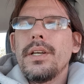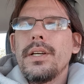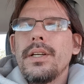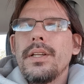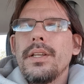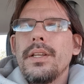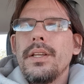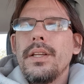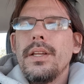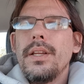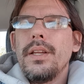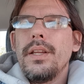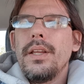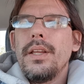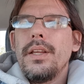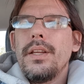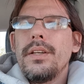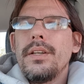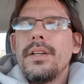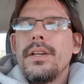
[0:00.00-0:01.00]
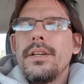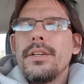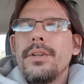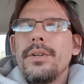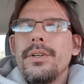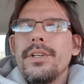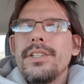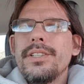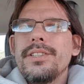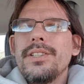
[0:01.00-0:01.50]
uh, and uh,
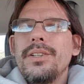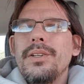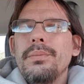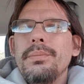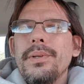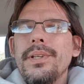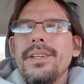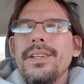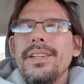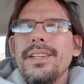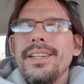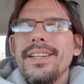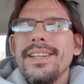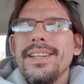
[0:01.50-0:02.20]
yours open.